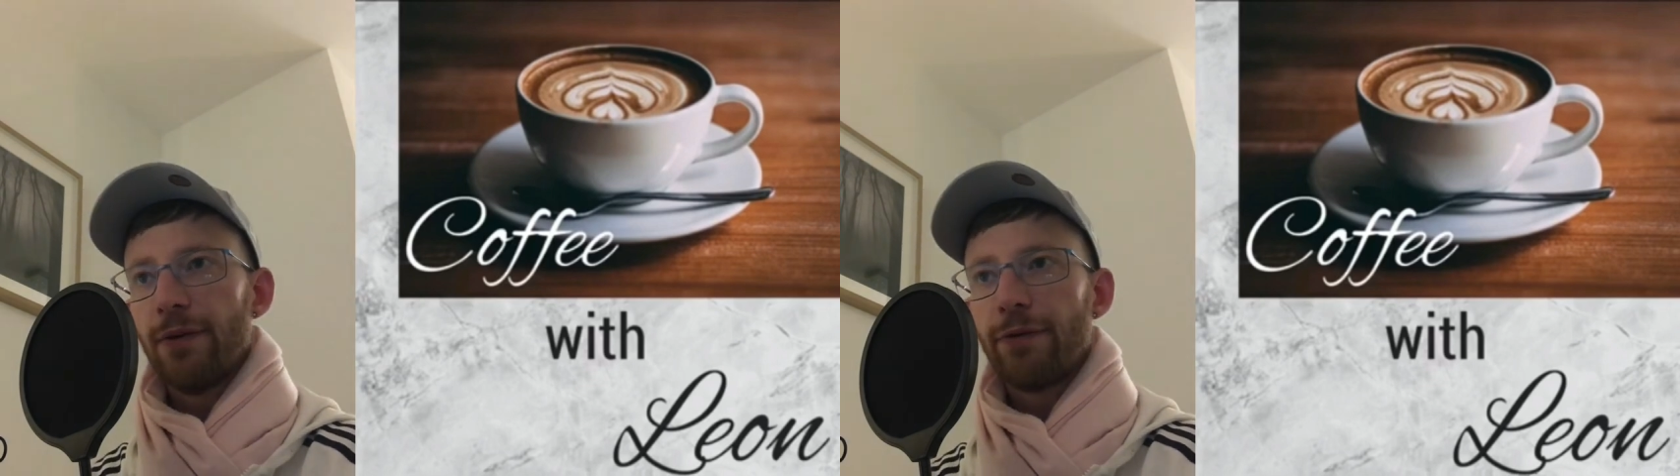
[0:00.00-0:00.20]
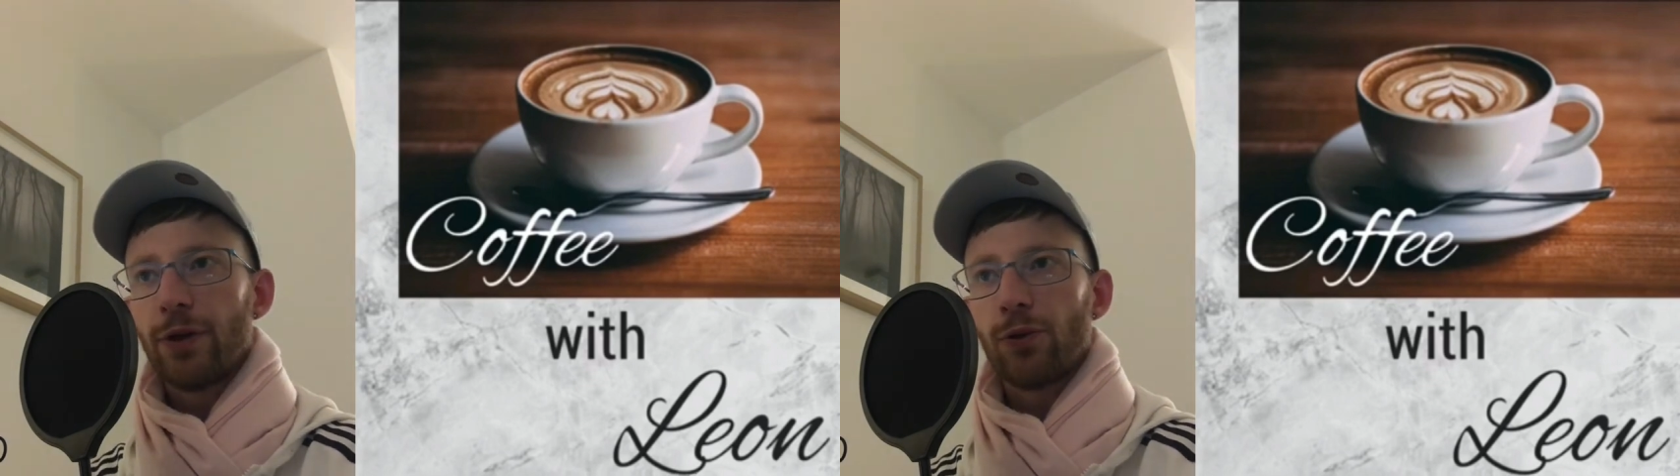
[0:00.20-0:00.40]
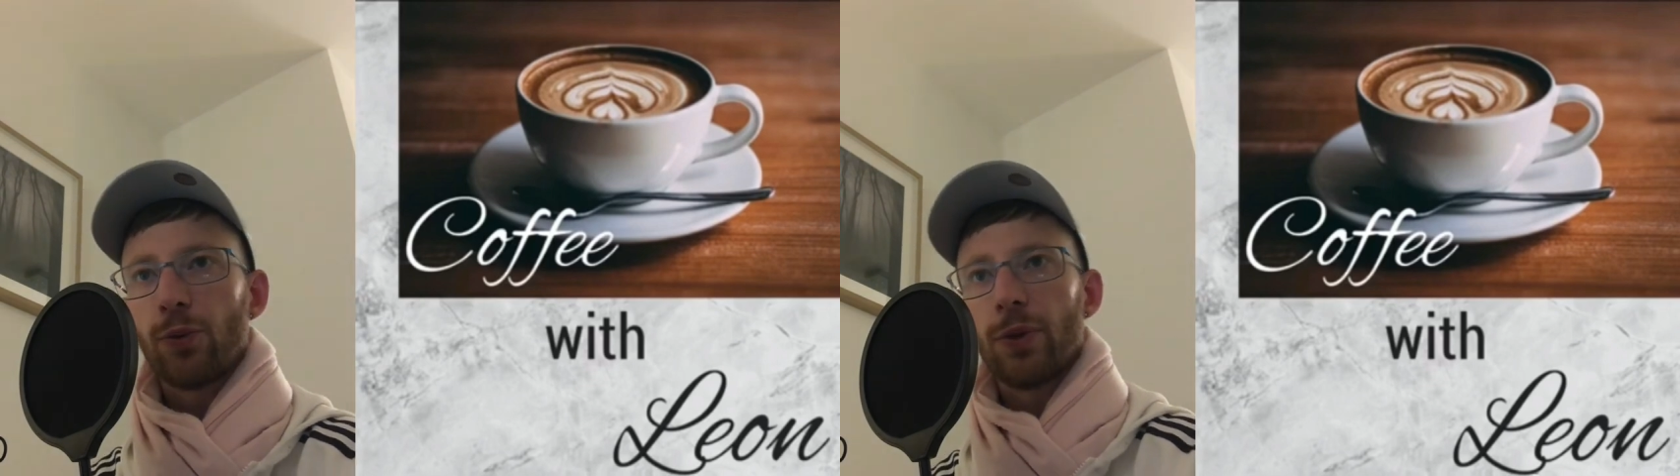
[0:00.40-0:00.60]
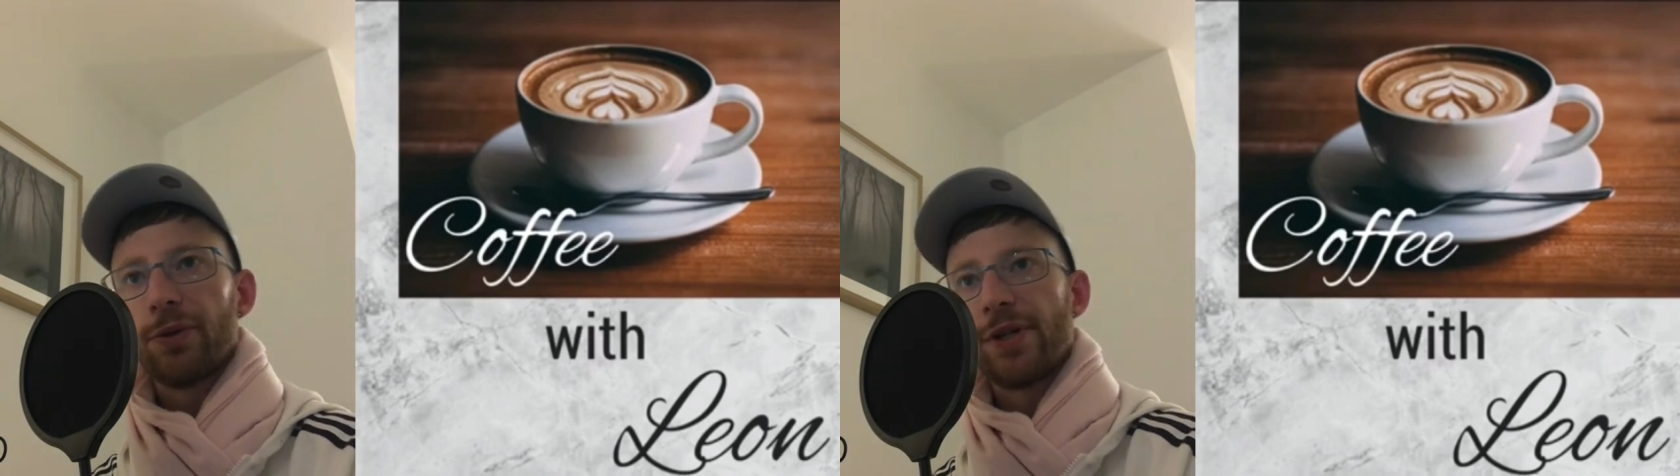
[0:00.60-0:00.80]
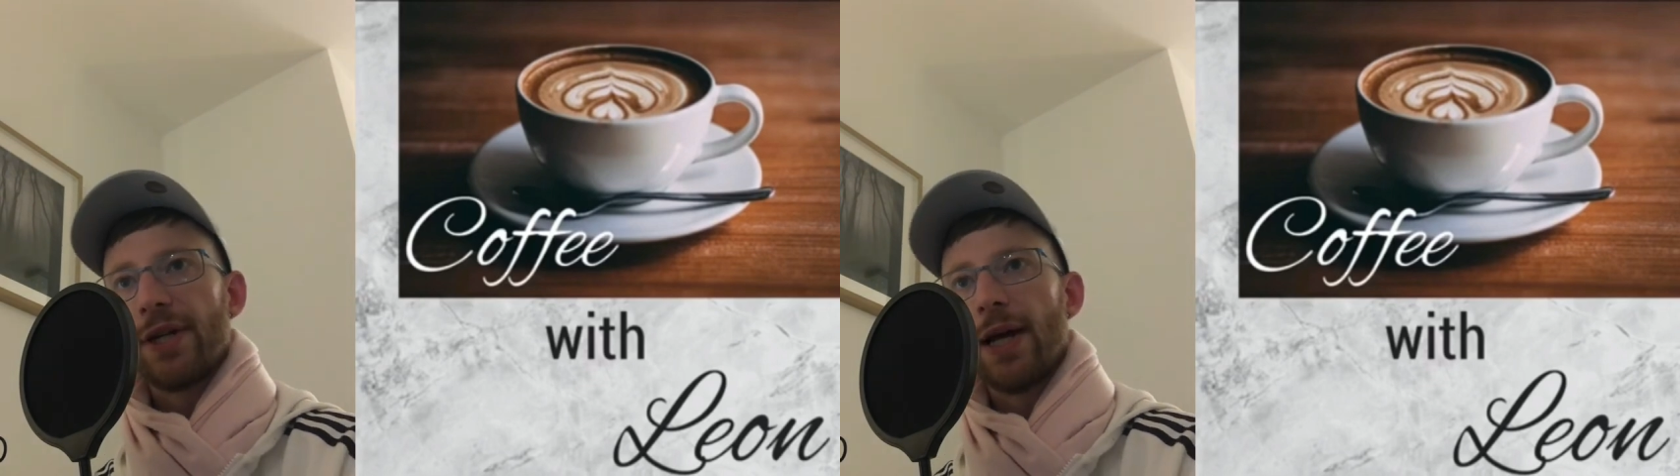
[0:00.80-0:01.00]
a third
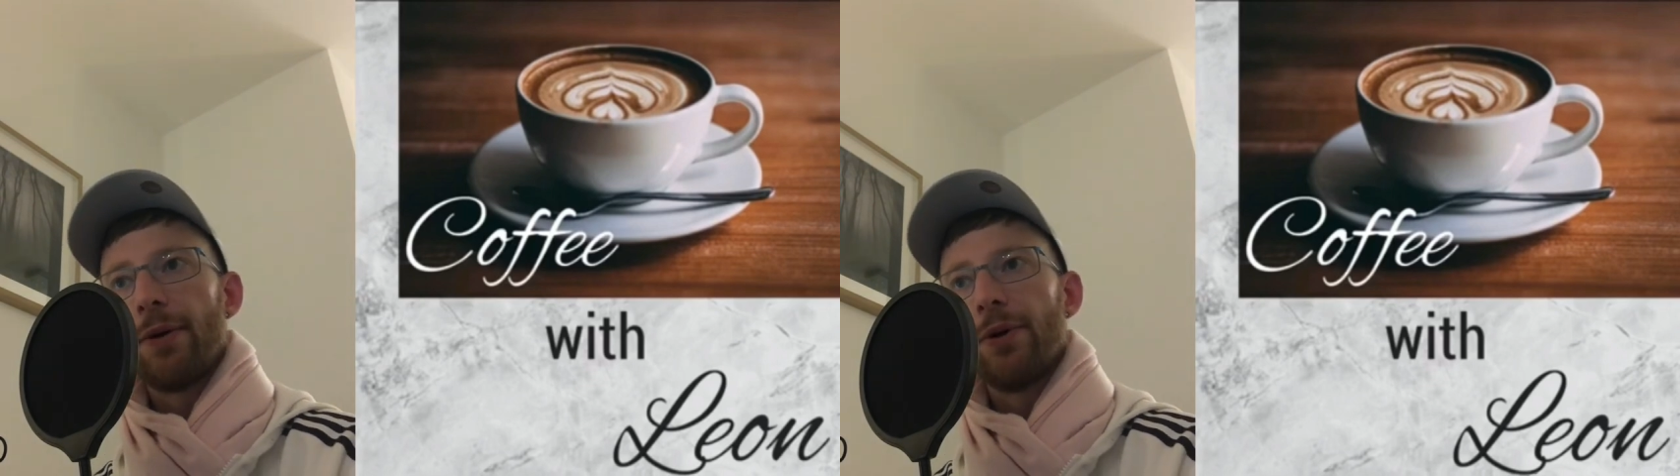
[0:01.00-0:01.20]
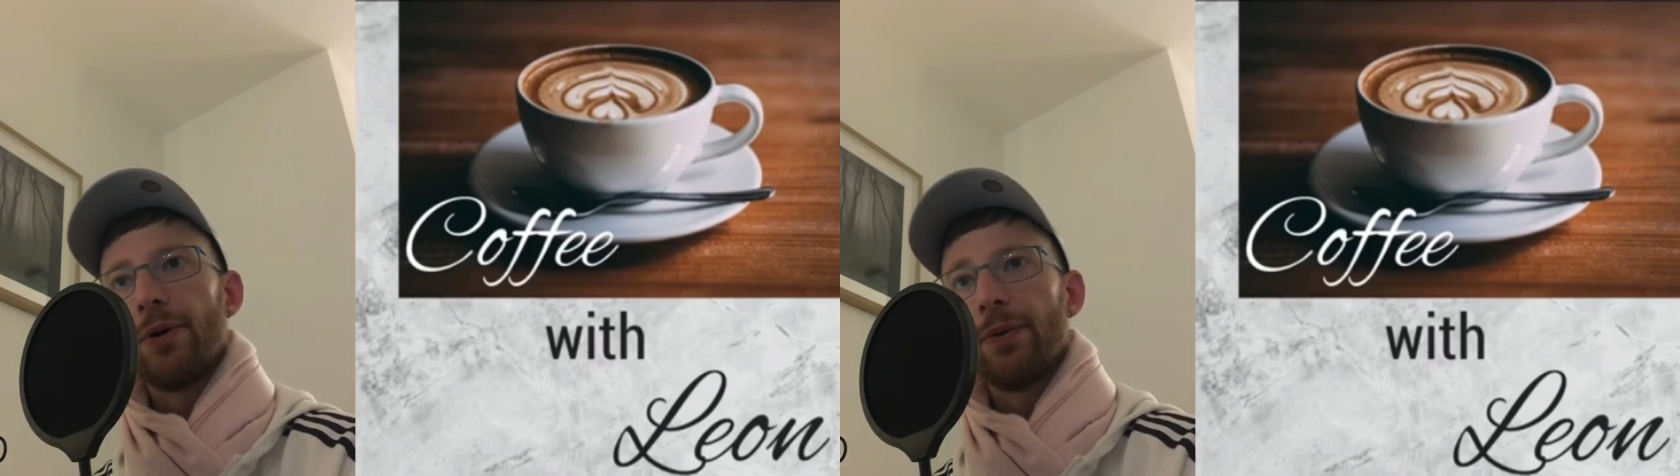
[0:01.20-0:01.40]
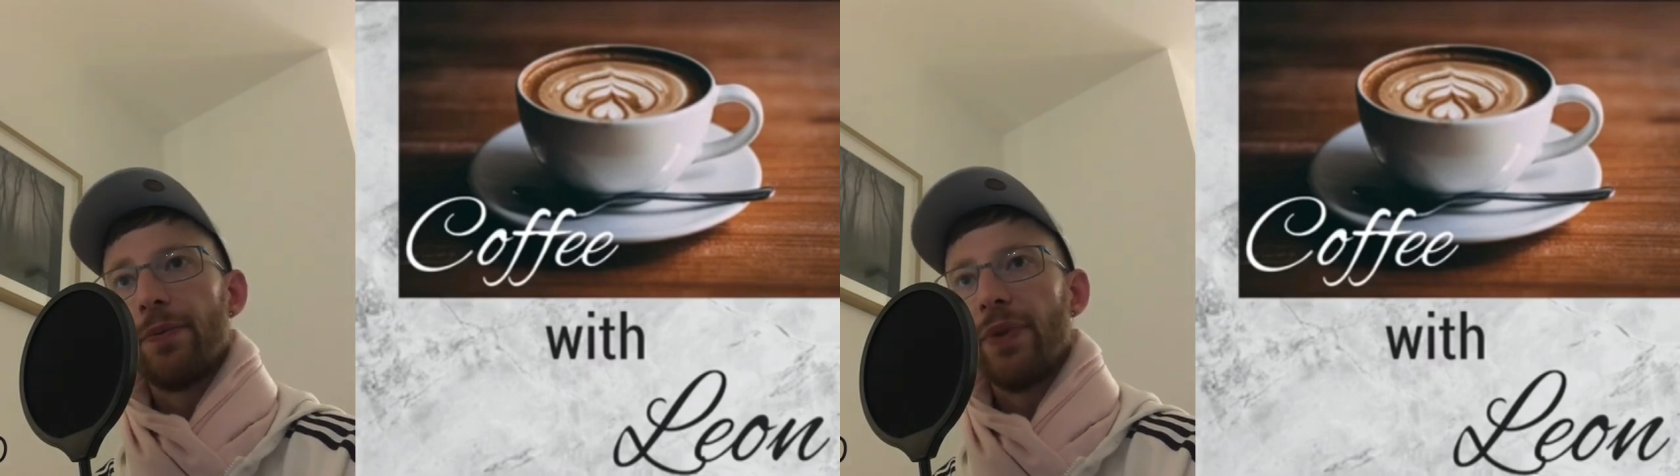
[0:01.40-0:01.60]
world scenario.